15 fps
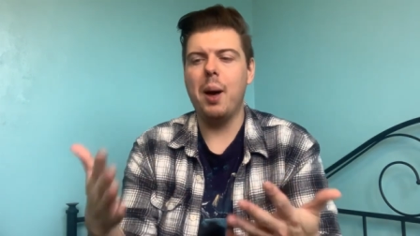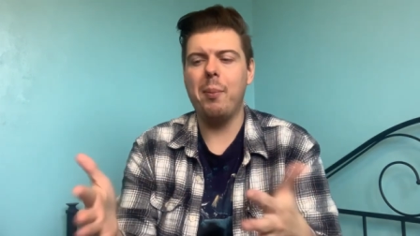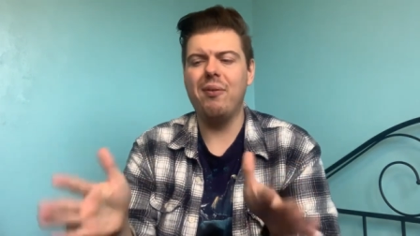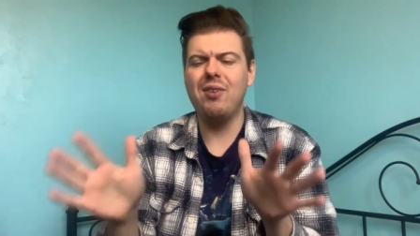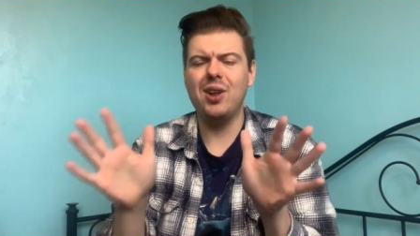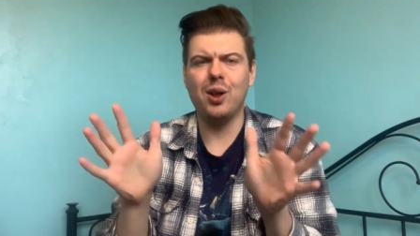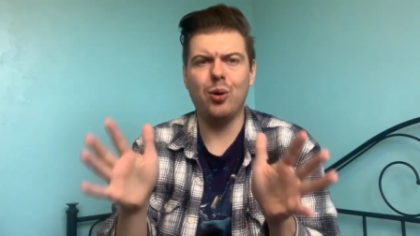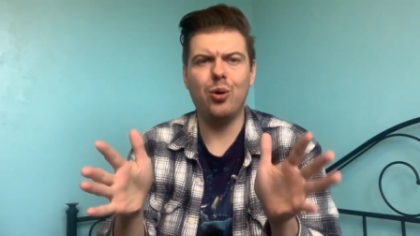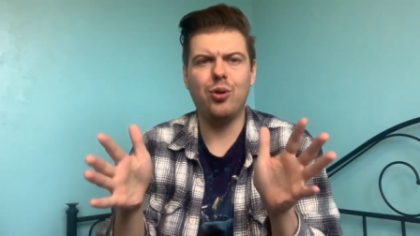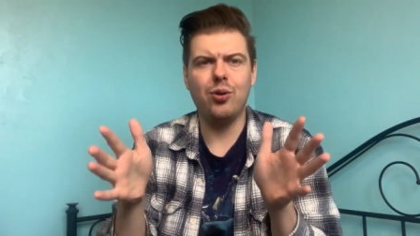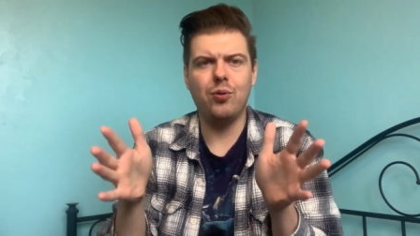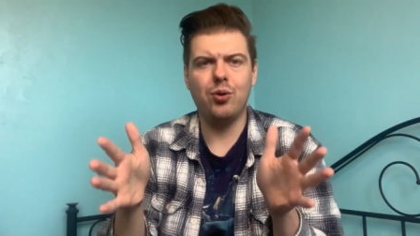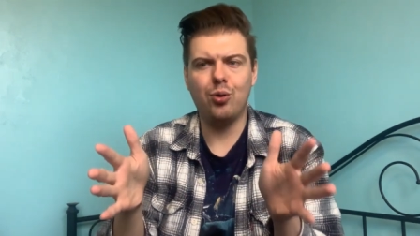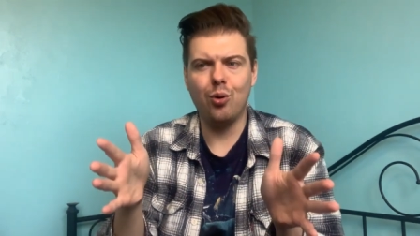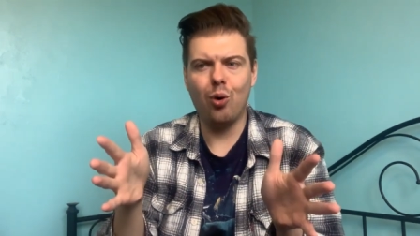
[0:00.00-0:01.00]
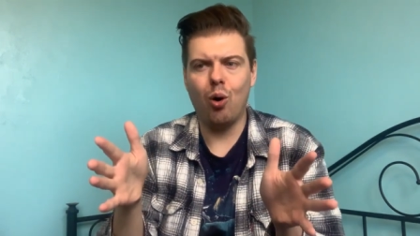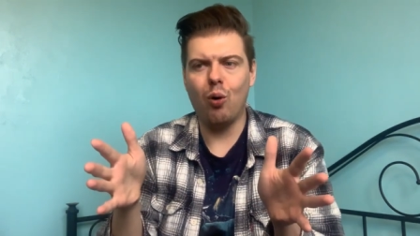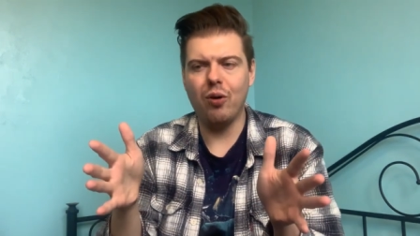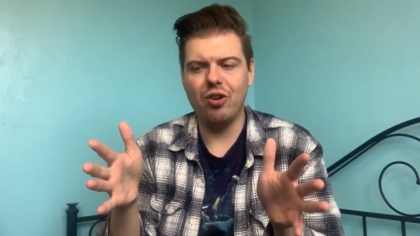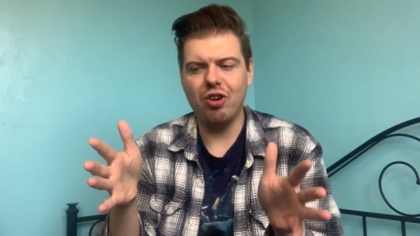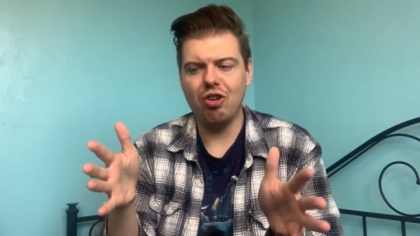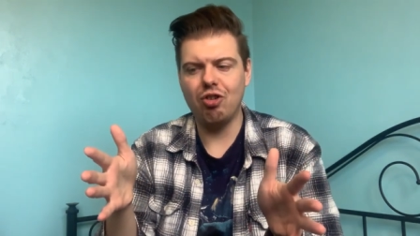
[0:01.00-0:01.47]
I'm having loads of
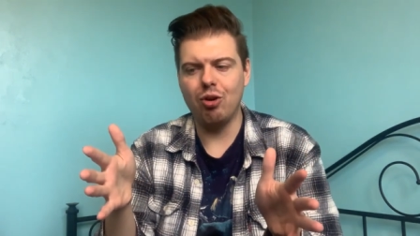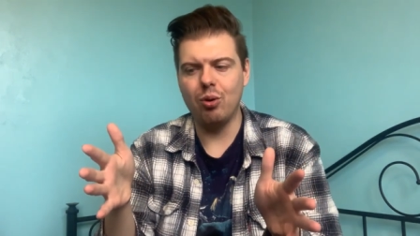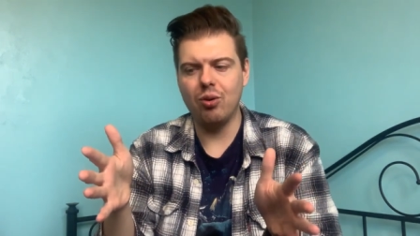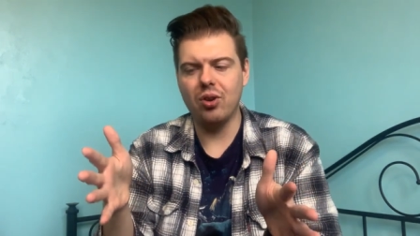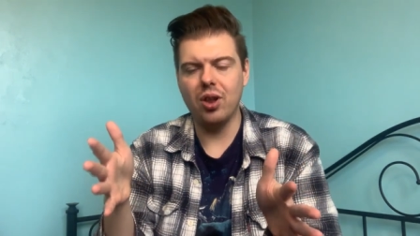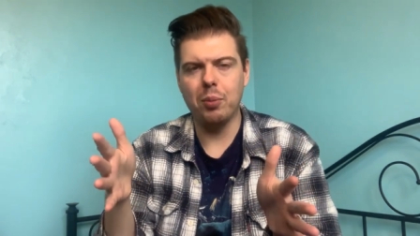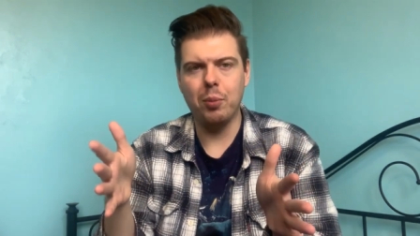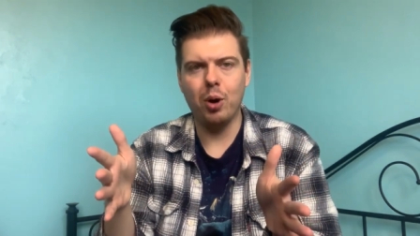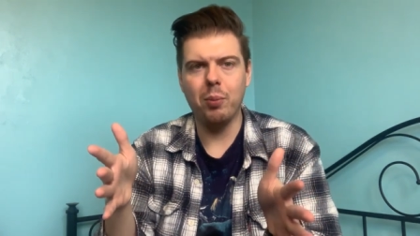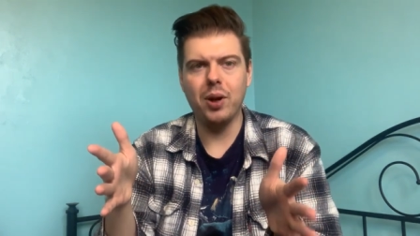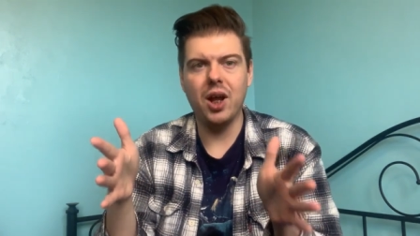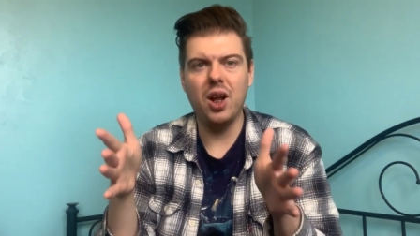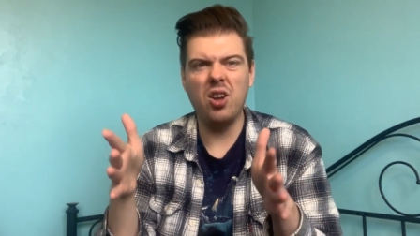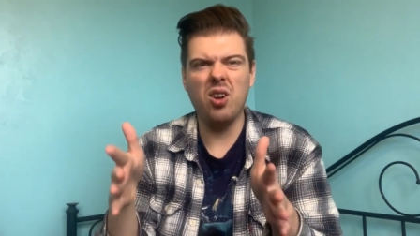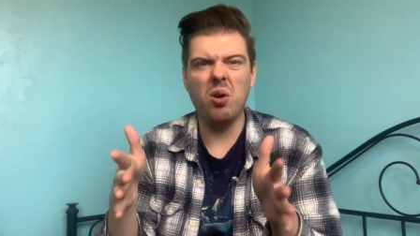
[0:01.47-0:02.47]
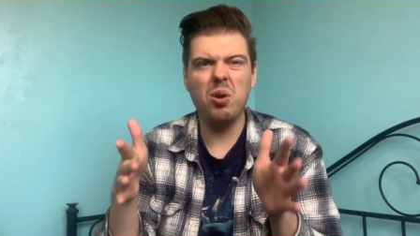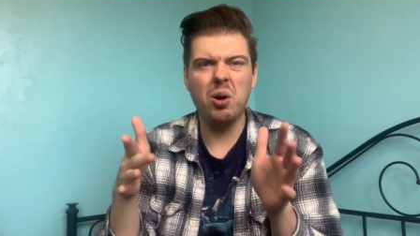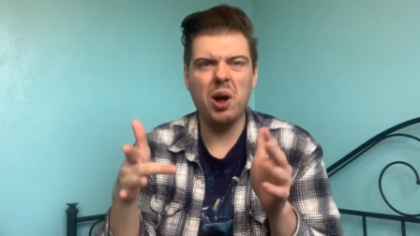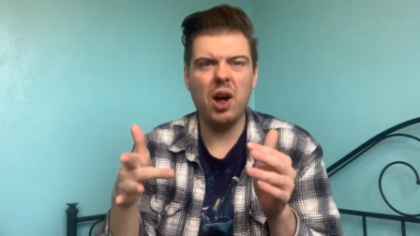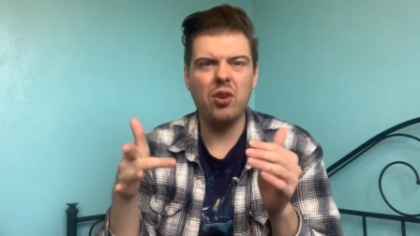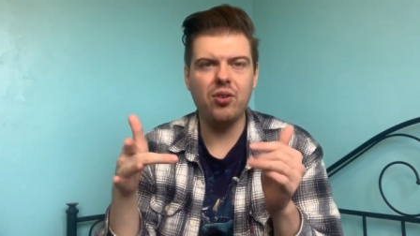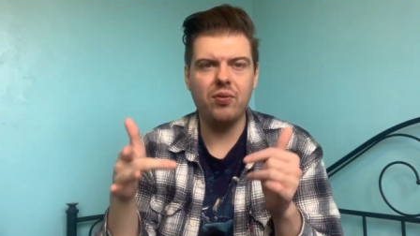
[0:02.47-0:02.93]
storage issues at the moment. I don't
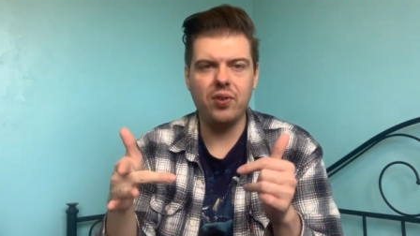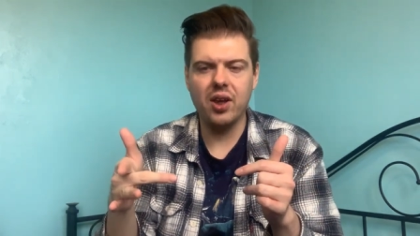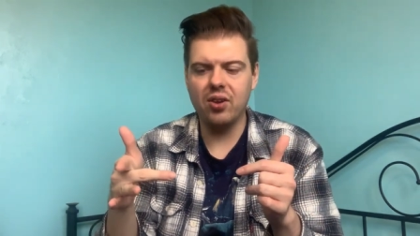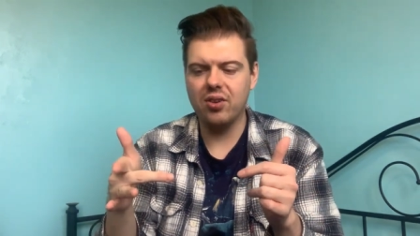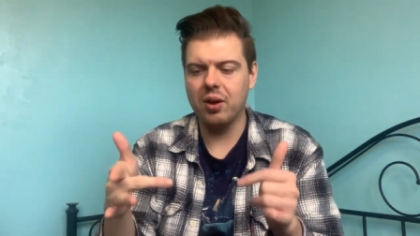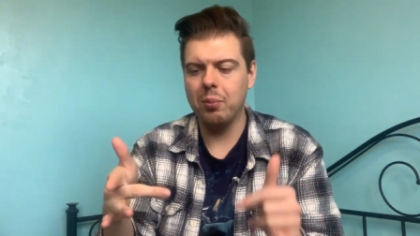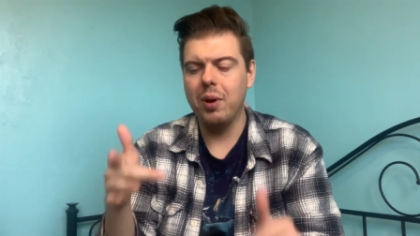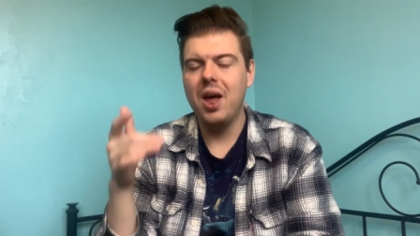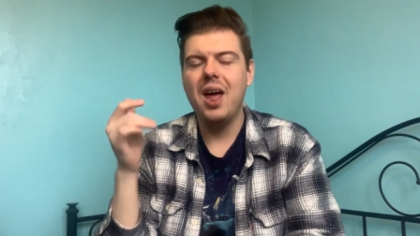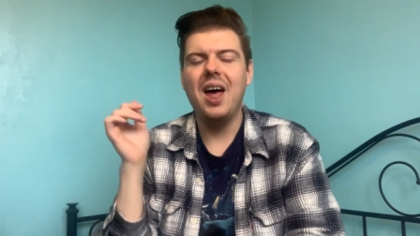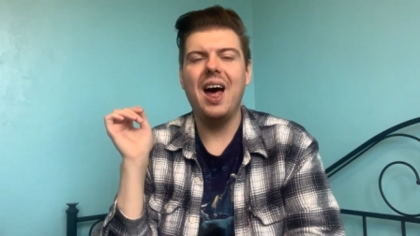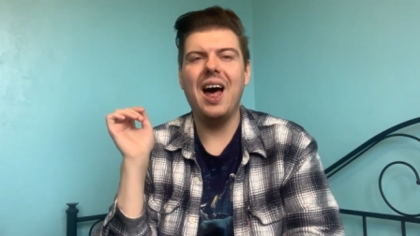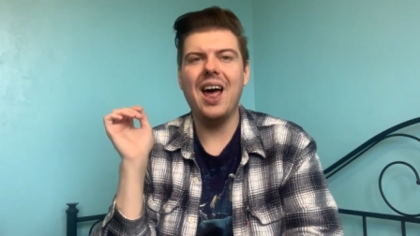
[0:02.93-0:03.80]
know how to fix them.